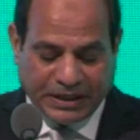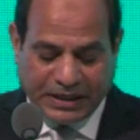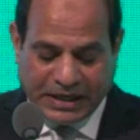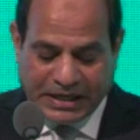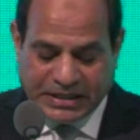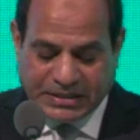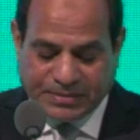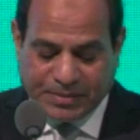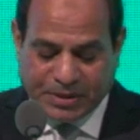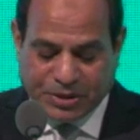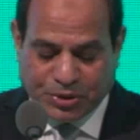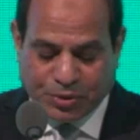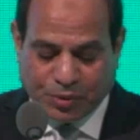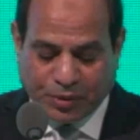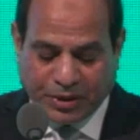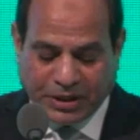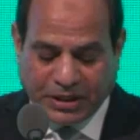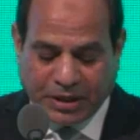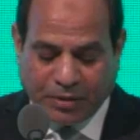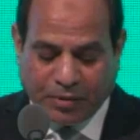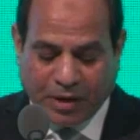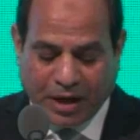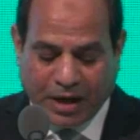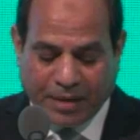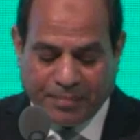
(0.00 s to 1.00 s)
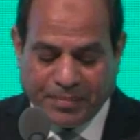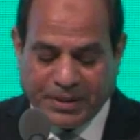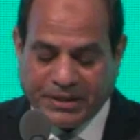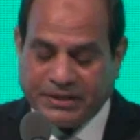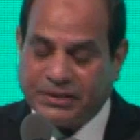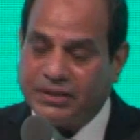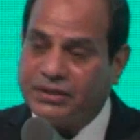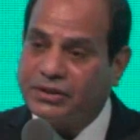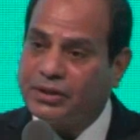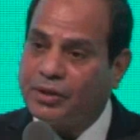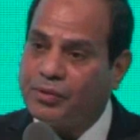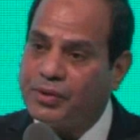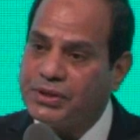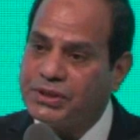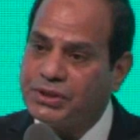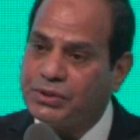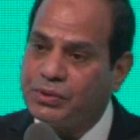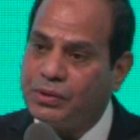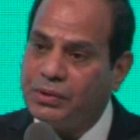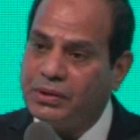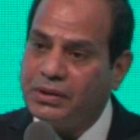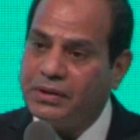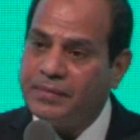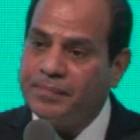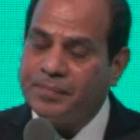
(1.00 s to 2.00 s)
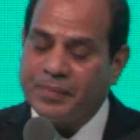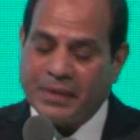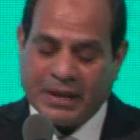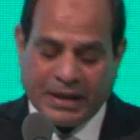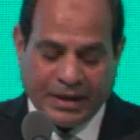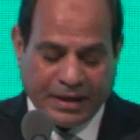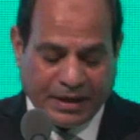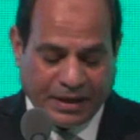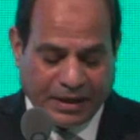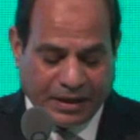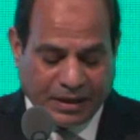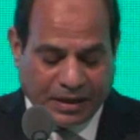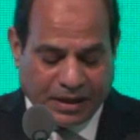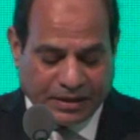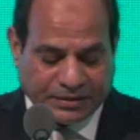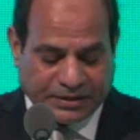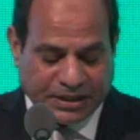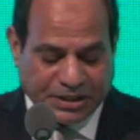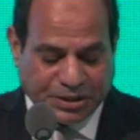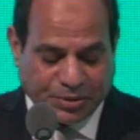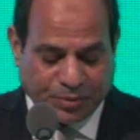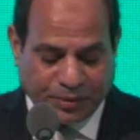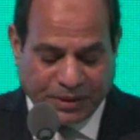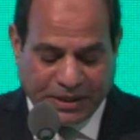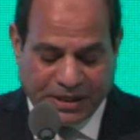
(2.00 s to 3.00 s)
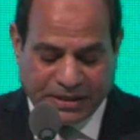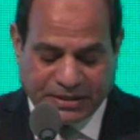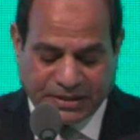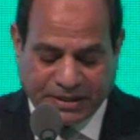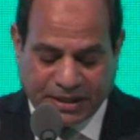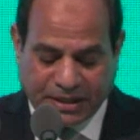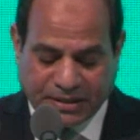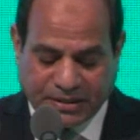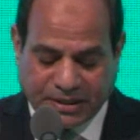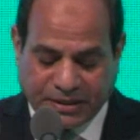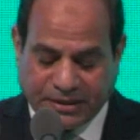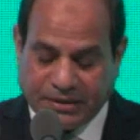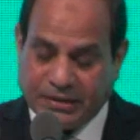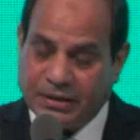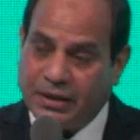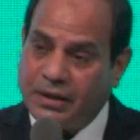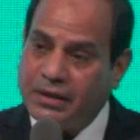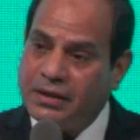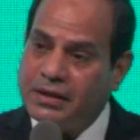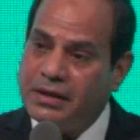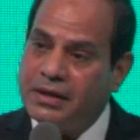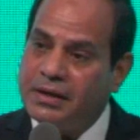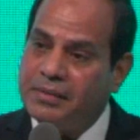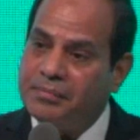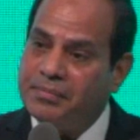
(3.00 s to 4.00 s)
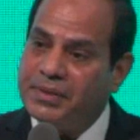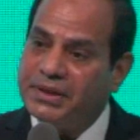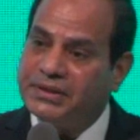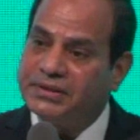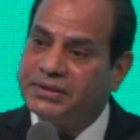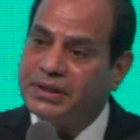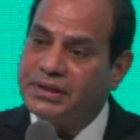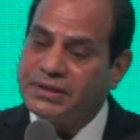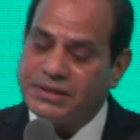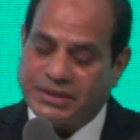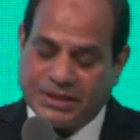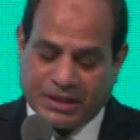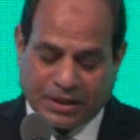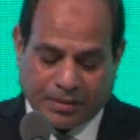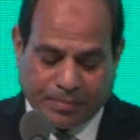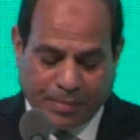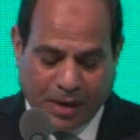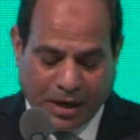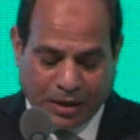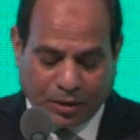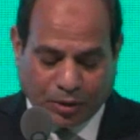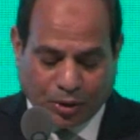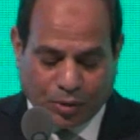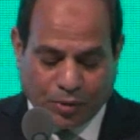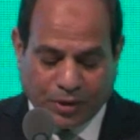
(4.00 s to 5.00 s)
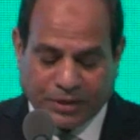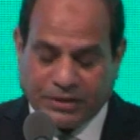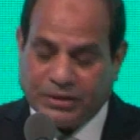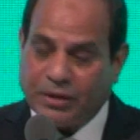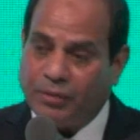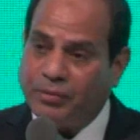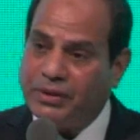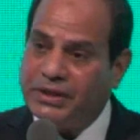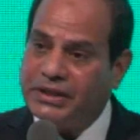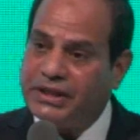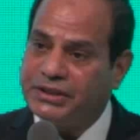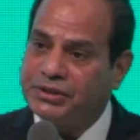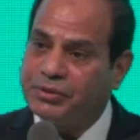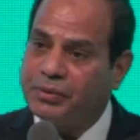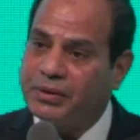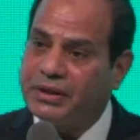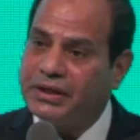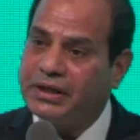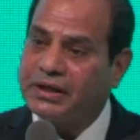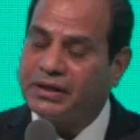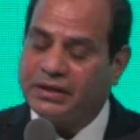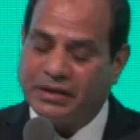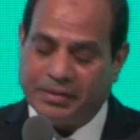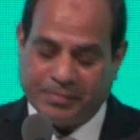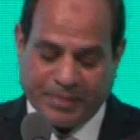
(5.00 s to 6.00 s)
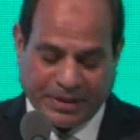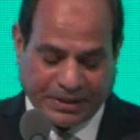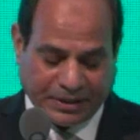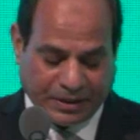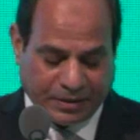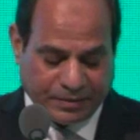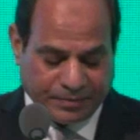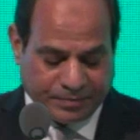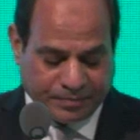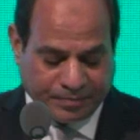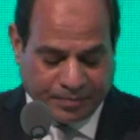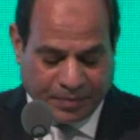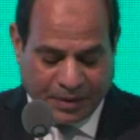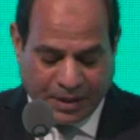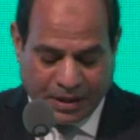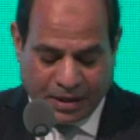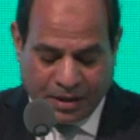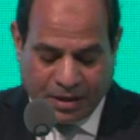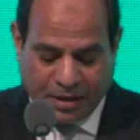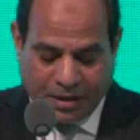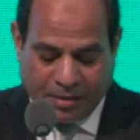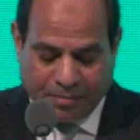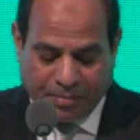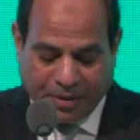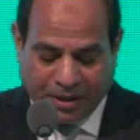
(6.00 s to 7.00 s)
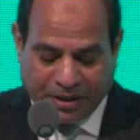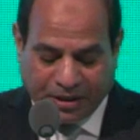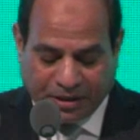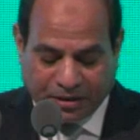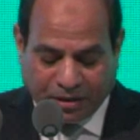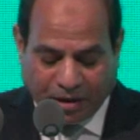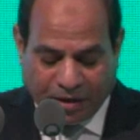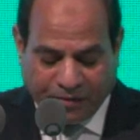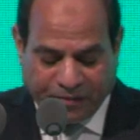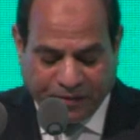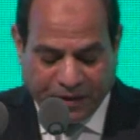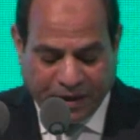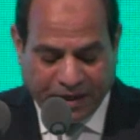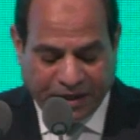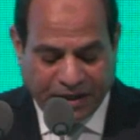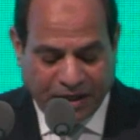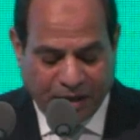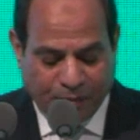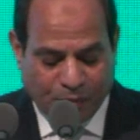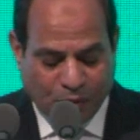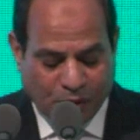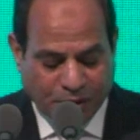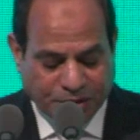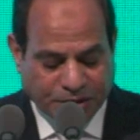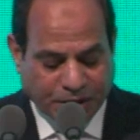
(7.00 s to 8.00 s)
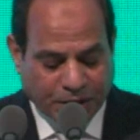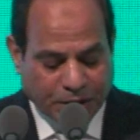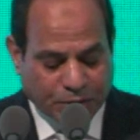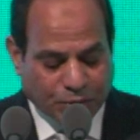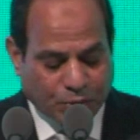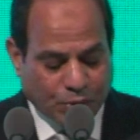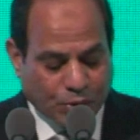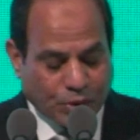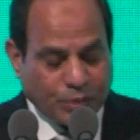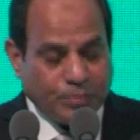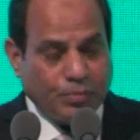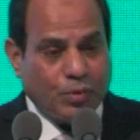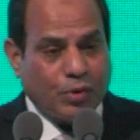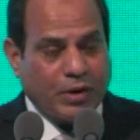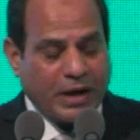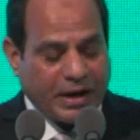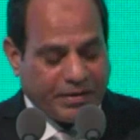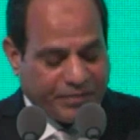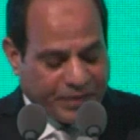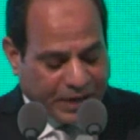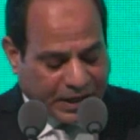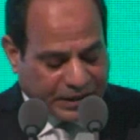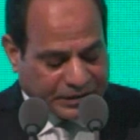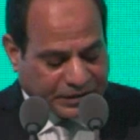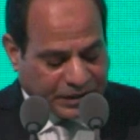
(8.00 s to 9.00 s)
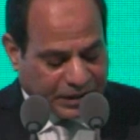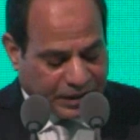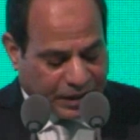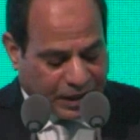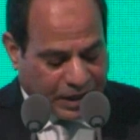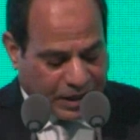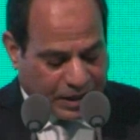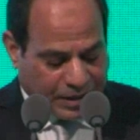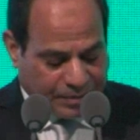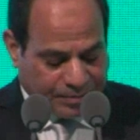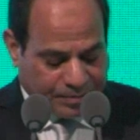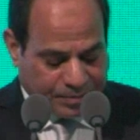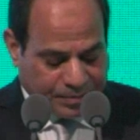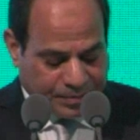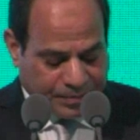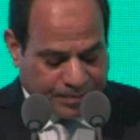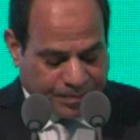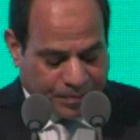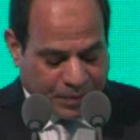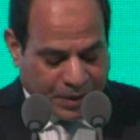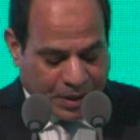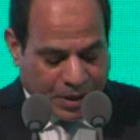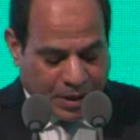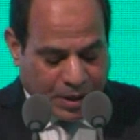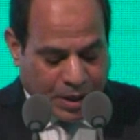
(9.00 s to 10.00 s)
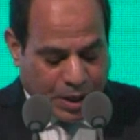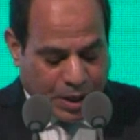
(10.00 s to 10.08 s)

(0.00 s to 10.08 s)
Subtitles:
Egypt would like to reiterate its intent on pursuing a political solution to the Syrian crisis in cooperation with regional and international powers.